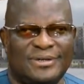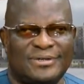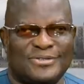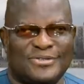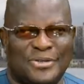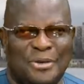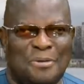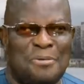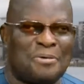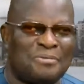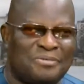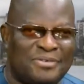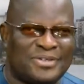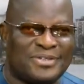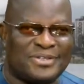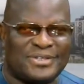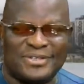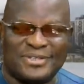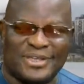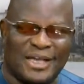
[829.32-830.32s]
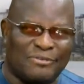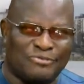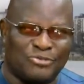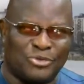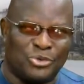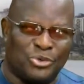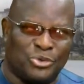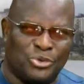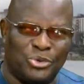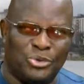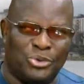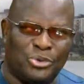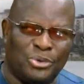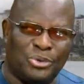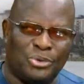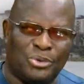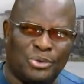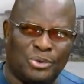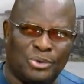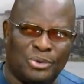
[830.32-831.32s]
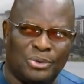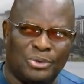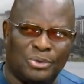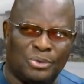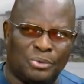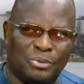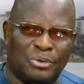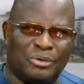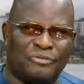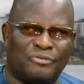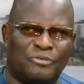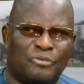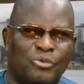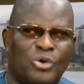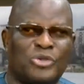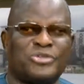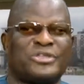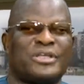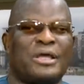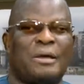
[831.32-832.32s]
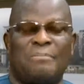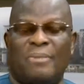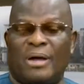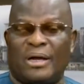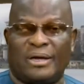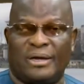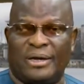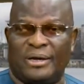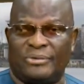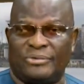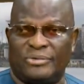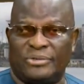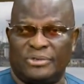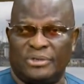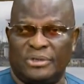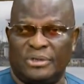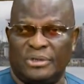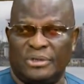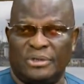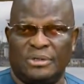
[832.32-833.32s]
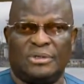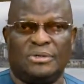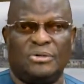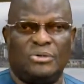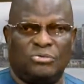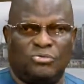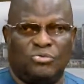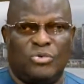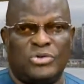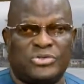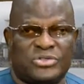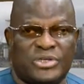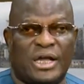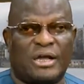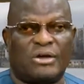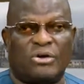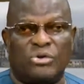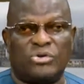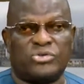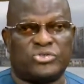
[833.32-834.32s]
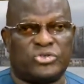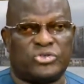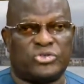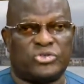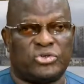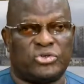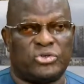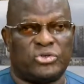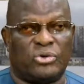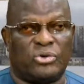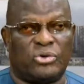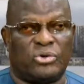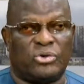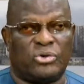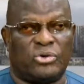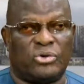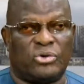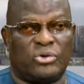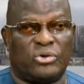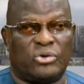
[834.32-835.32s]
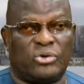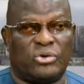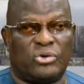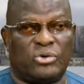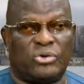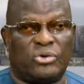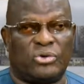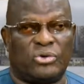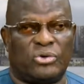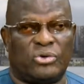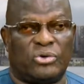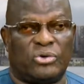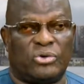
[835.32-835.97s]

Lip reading: some of these things have to do with what's our background, what's our culture, what's our tradition.